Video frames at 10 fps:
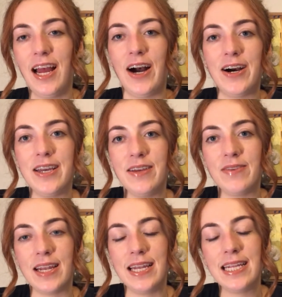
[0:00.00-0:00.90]
I've
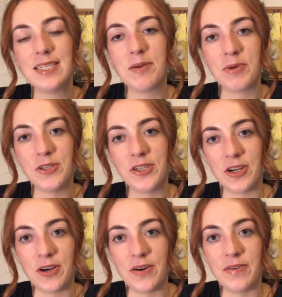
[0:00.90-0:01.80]
linked a bunch
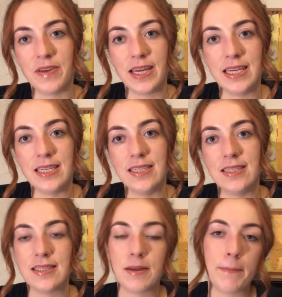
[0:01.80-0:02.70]
of
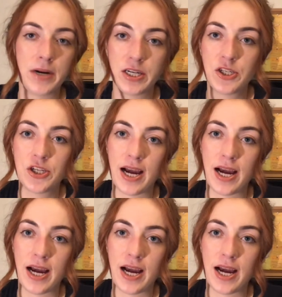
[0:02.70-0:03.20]
his merch